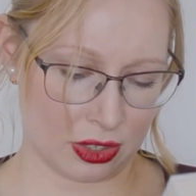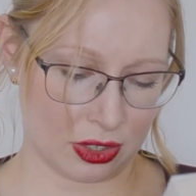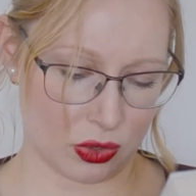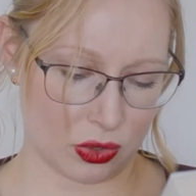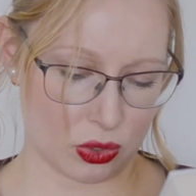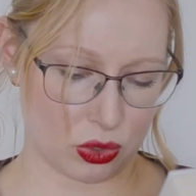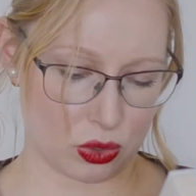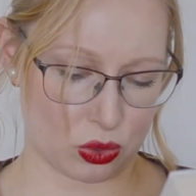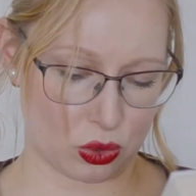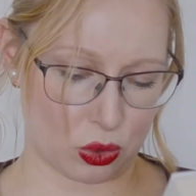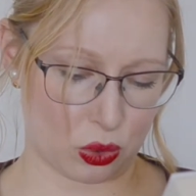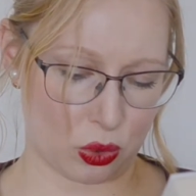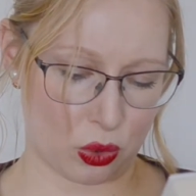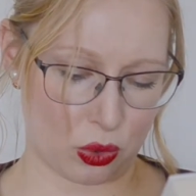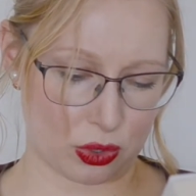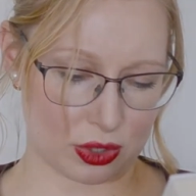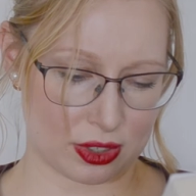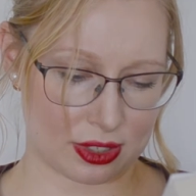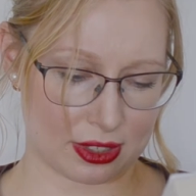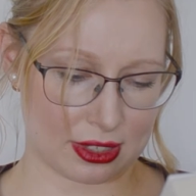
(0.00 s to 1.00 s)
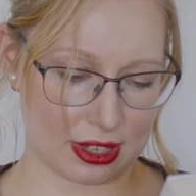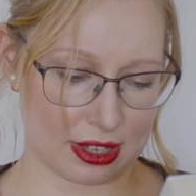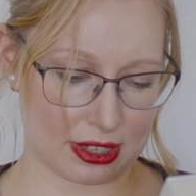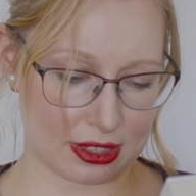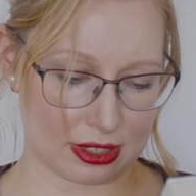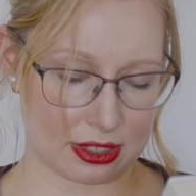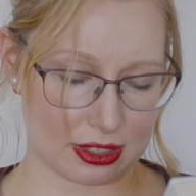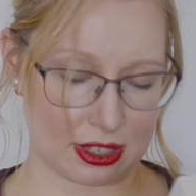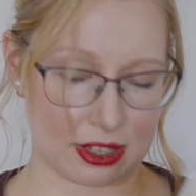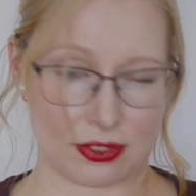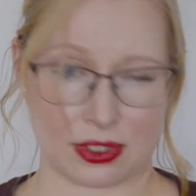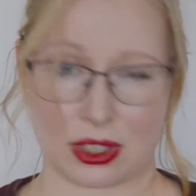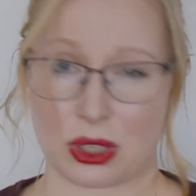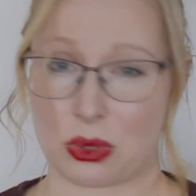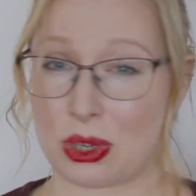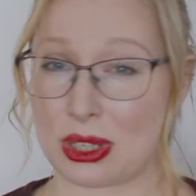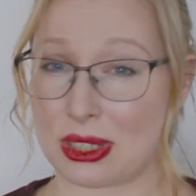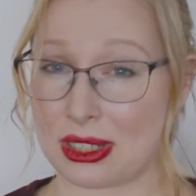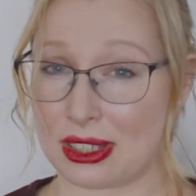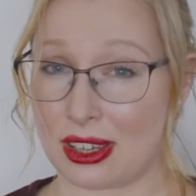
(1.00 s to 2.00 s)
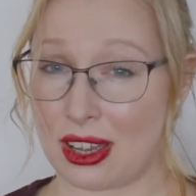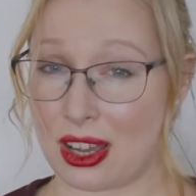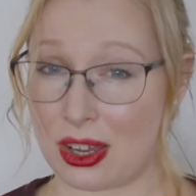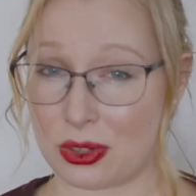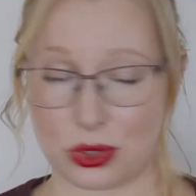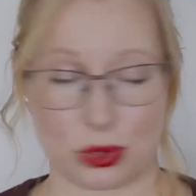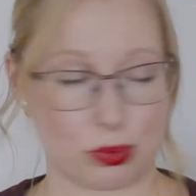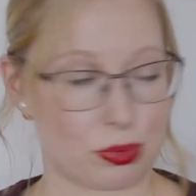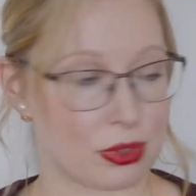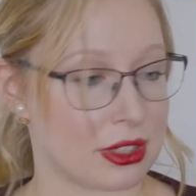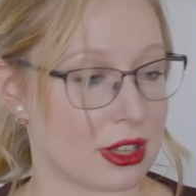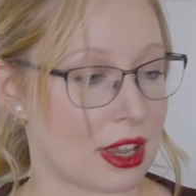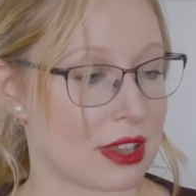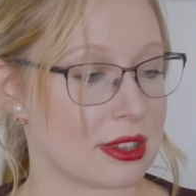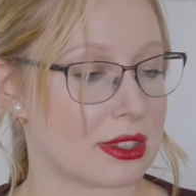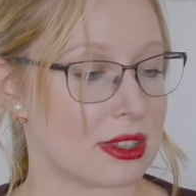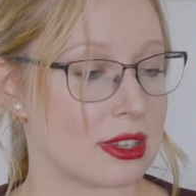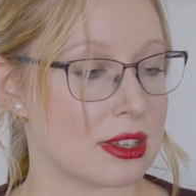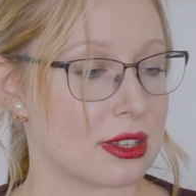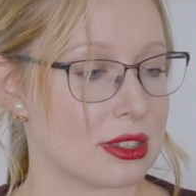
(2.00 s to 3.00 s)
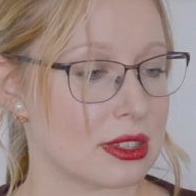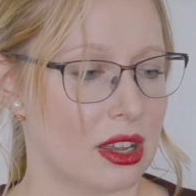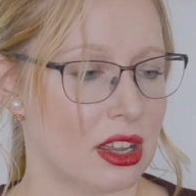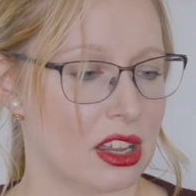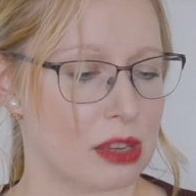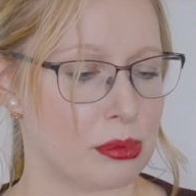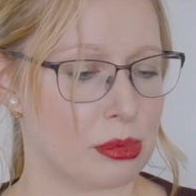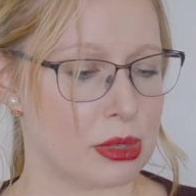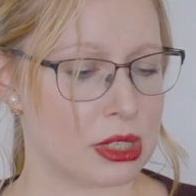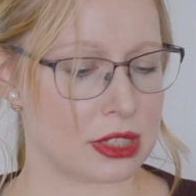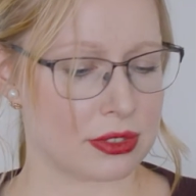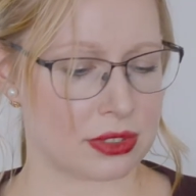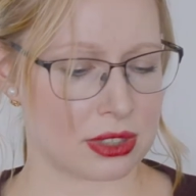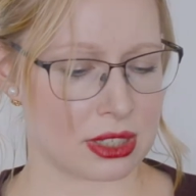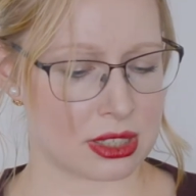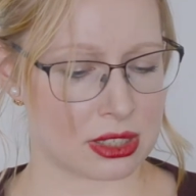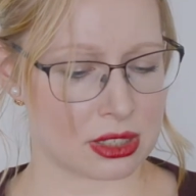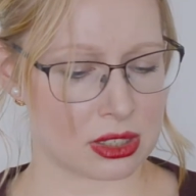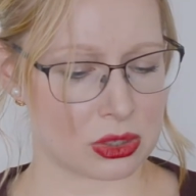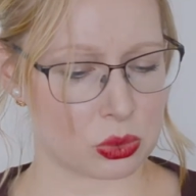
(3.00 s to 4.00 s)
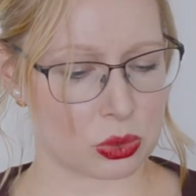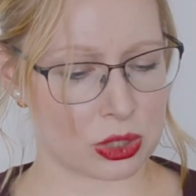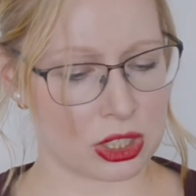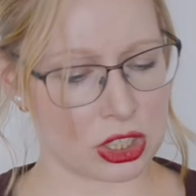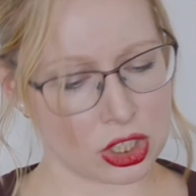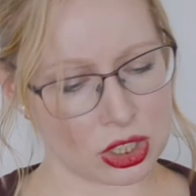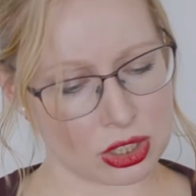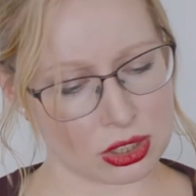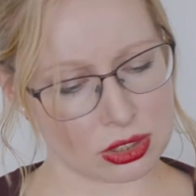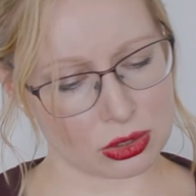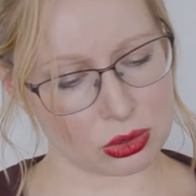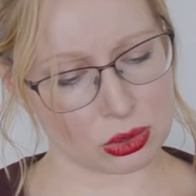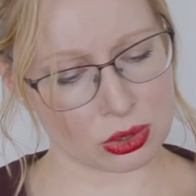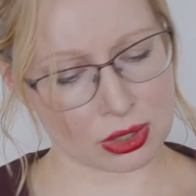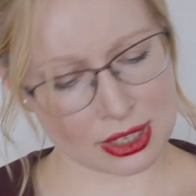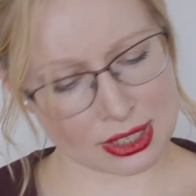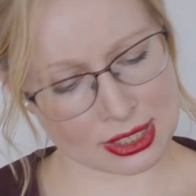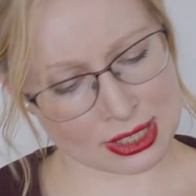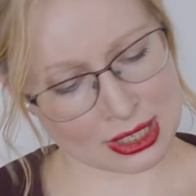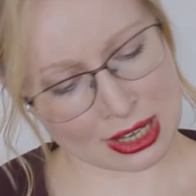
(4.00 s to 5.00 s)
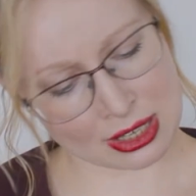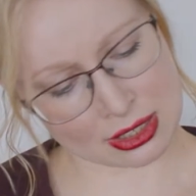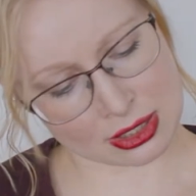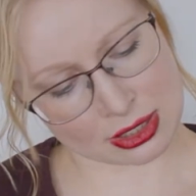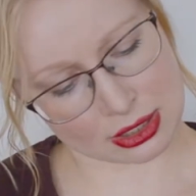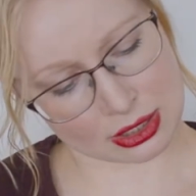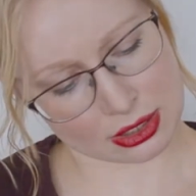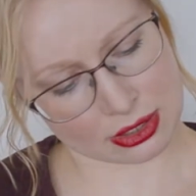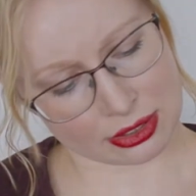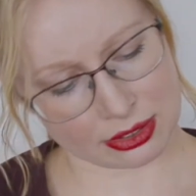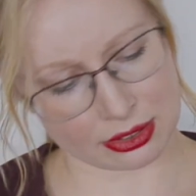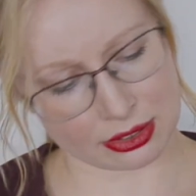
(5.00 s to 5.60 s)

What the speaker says: Strøksnes. Have no idea how to pronounce this. I believe he's Norwegian or Icelandic.